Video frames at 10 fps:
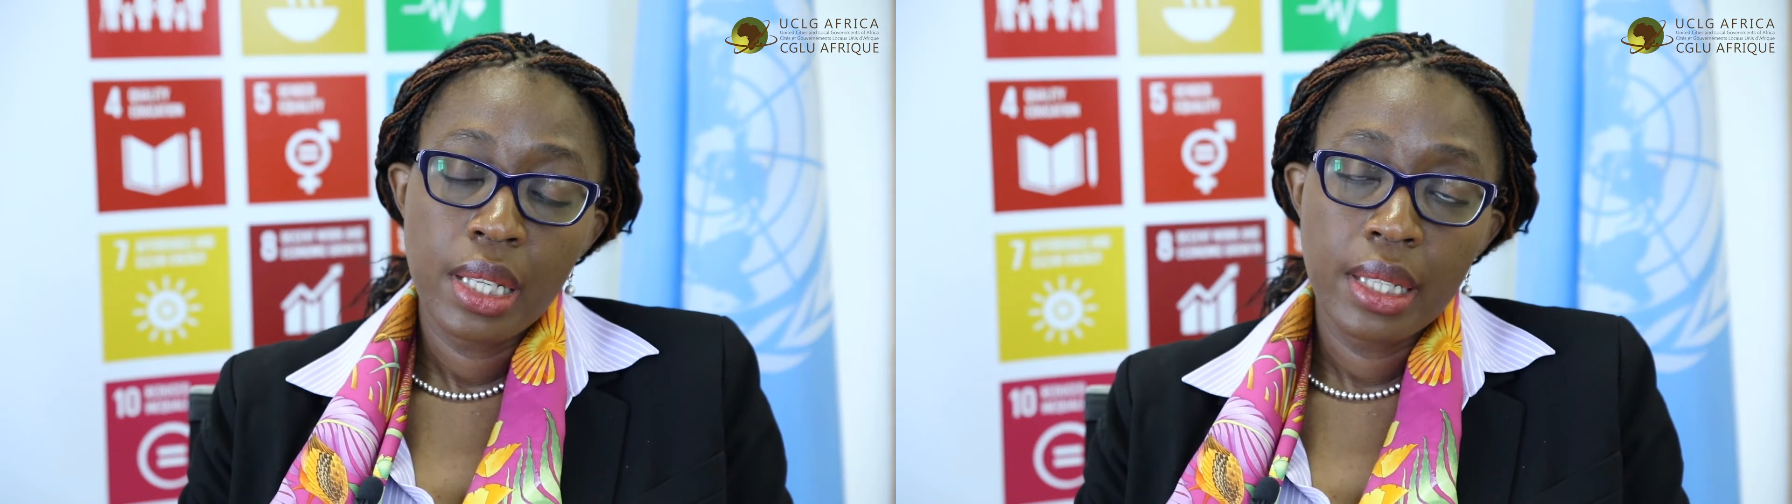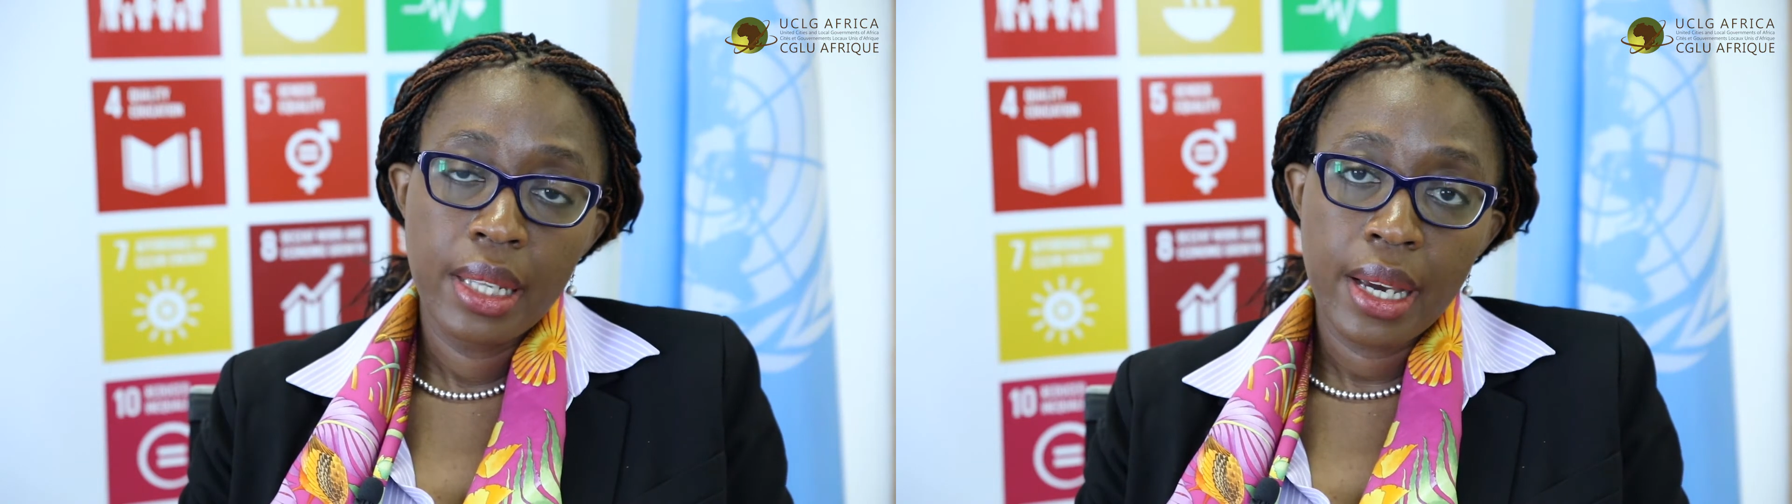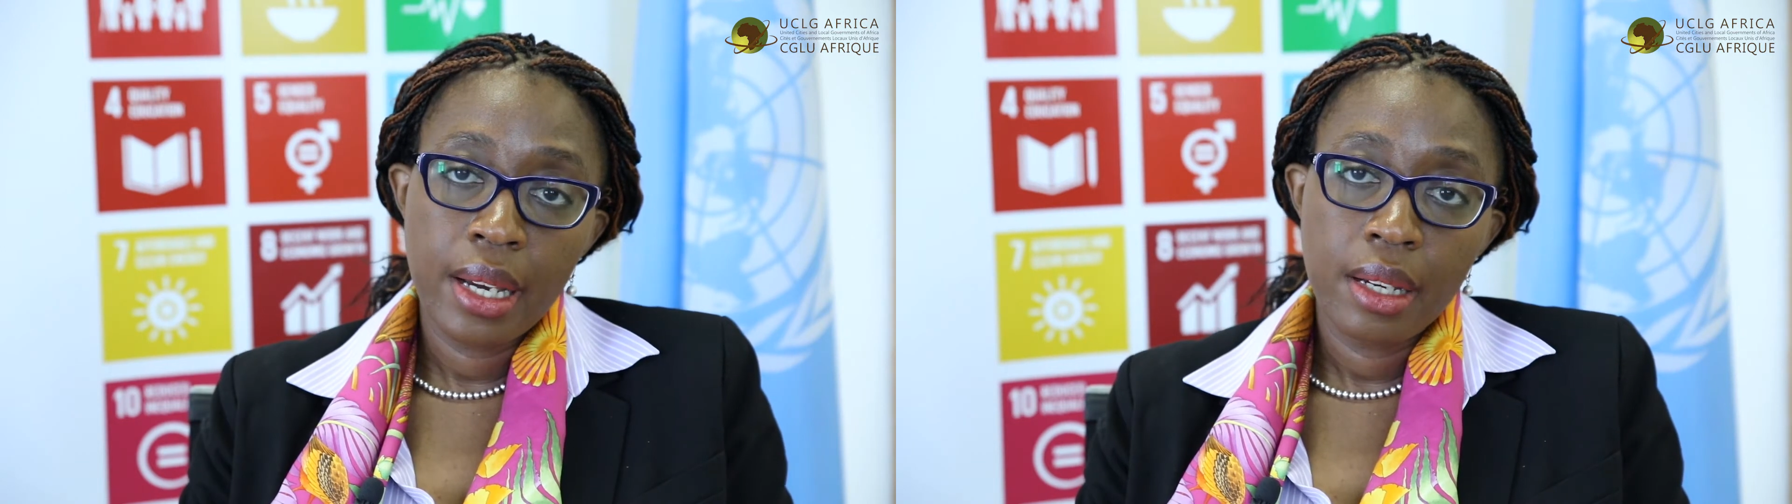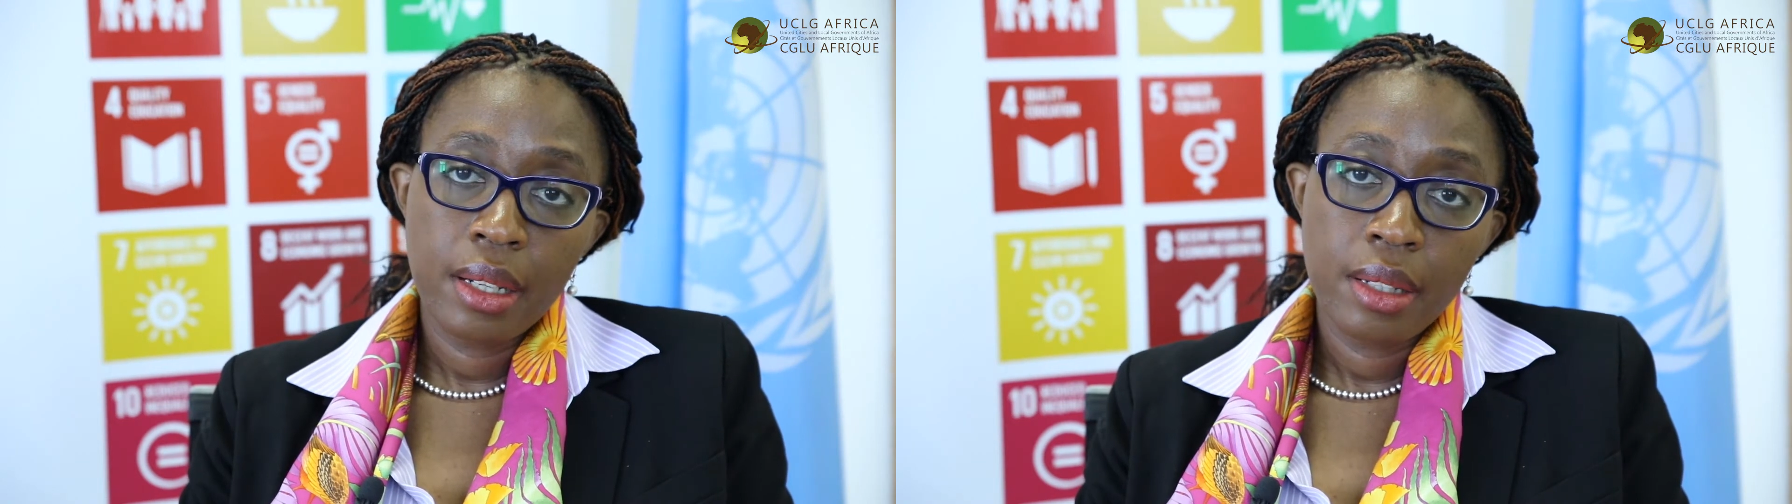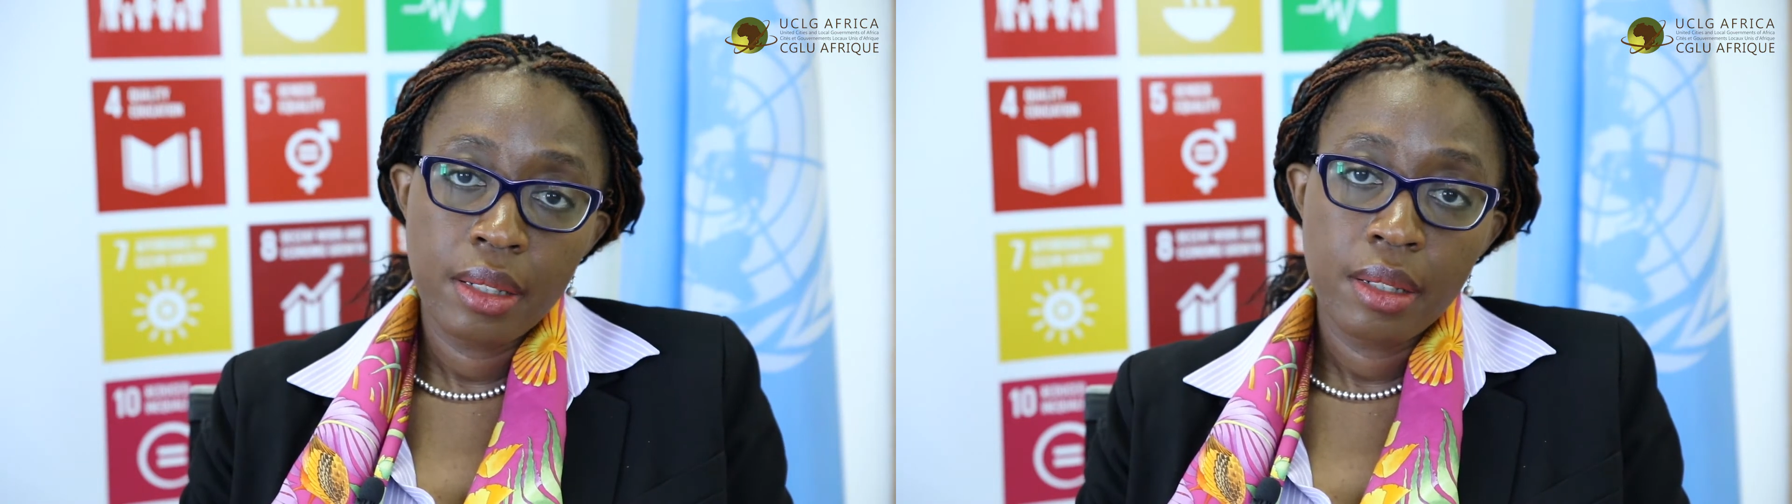
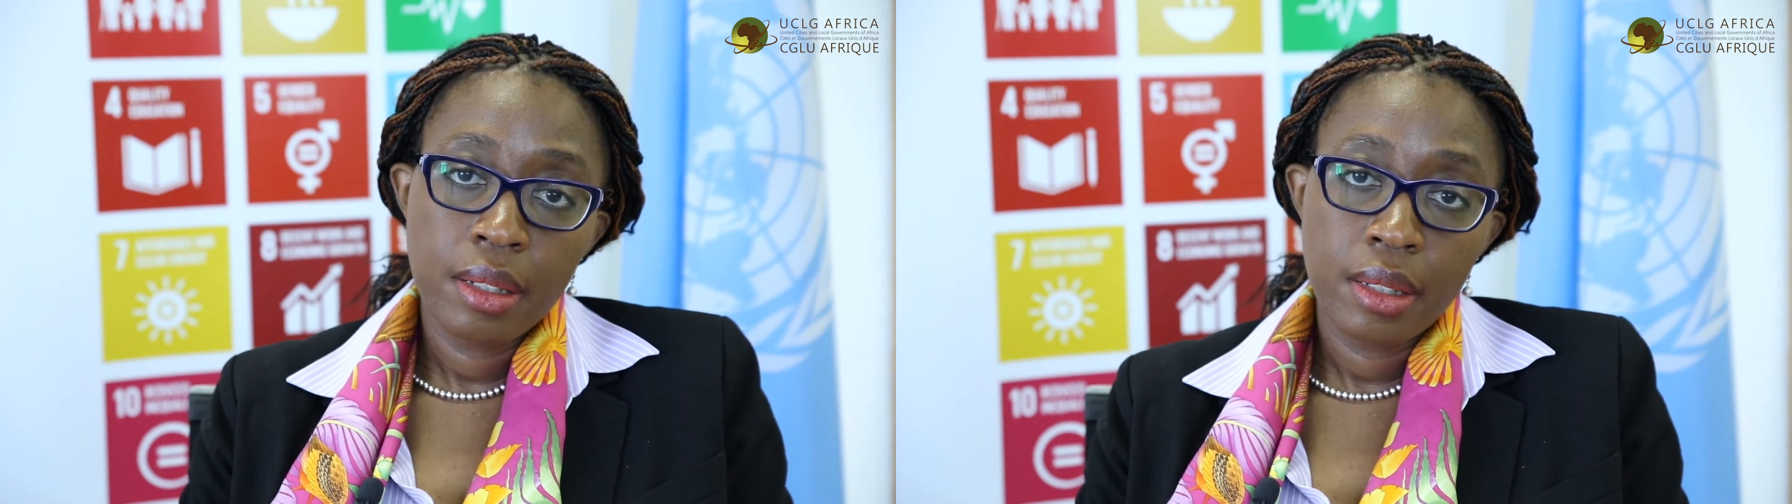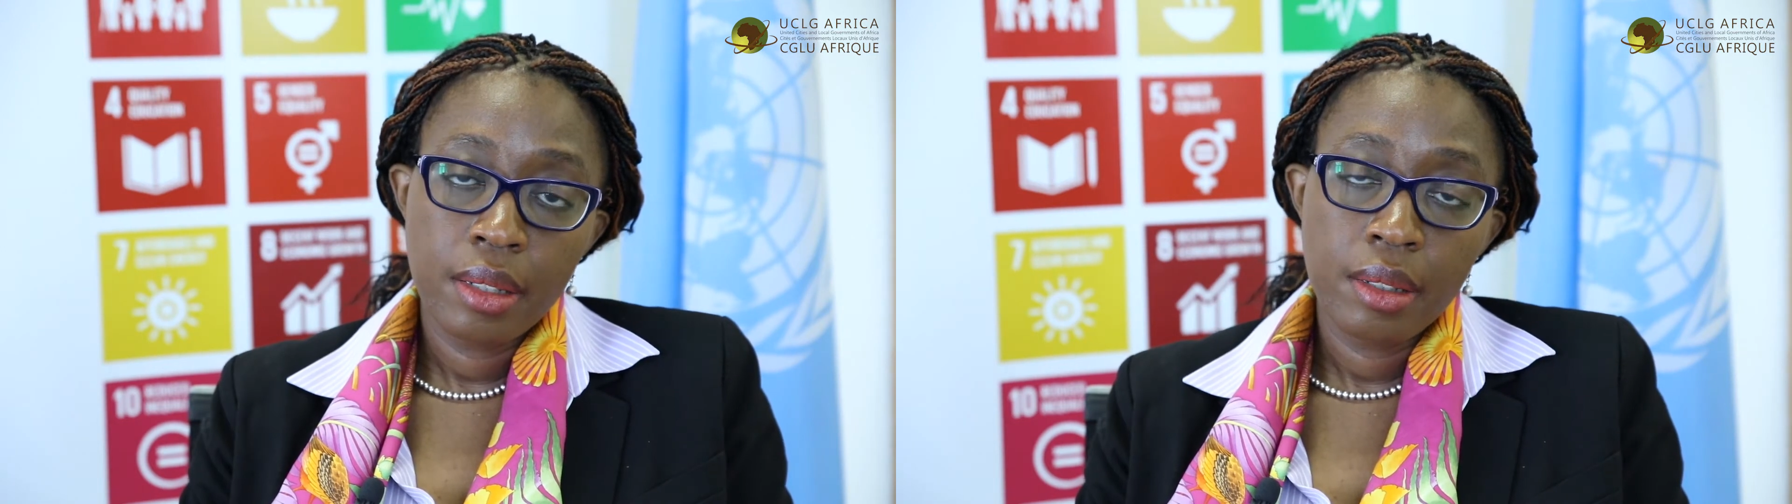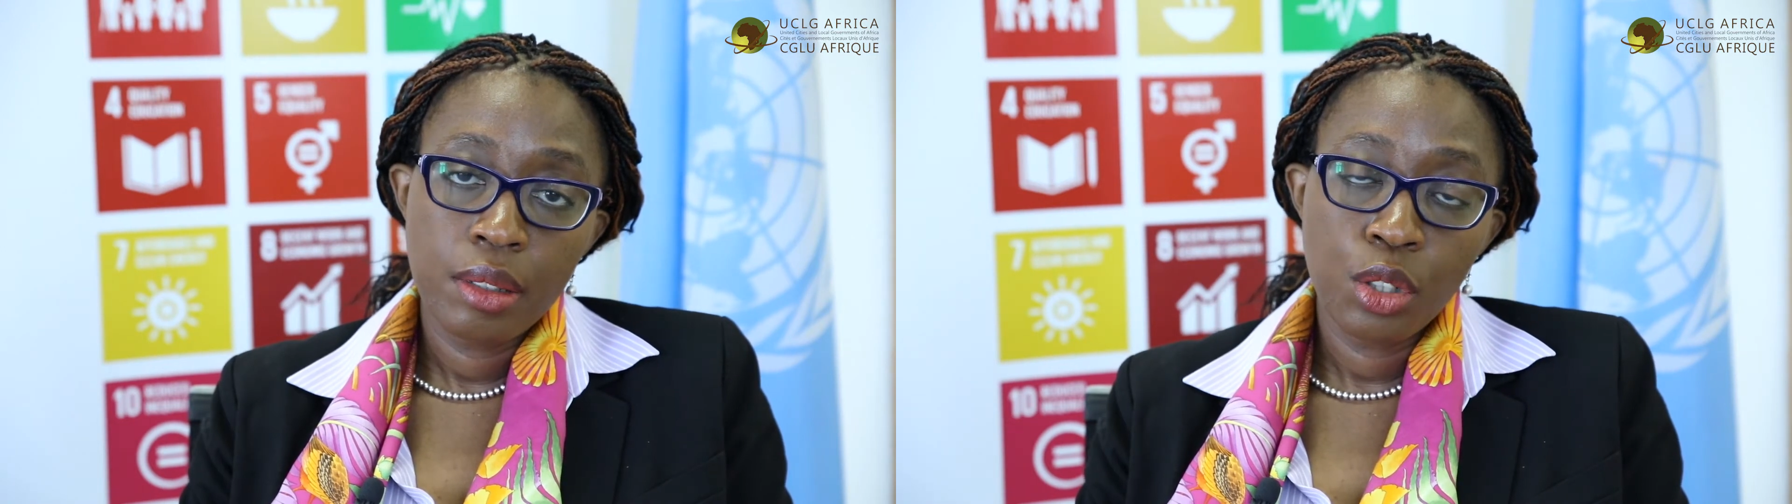their